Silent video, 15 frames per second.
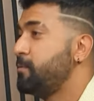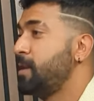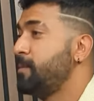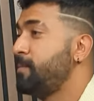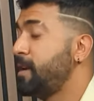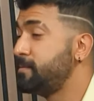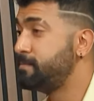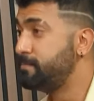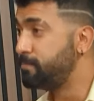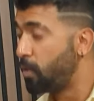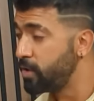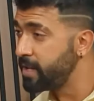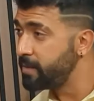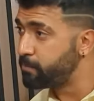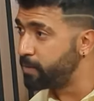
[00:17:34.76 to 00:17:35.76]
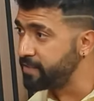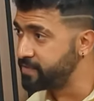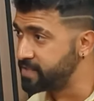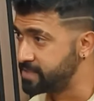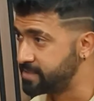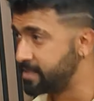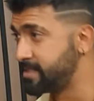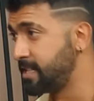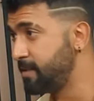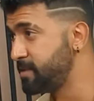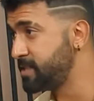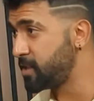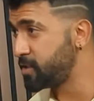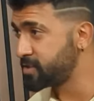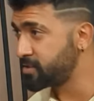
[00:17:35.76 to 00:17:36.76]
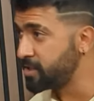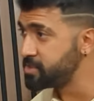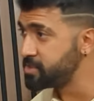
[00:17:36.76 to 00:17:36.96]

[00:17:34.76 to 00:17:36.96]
What about morning breakfast, the Cinnamon Toast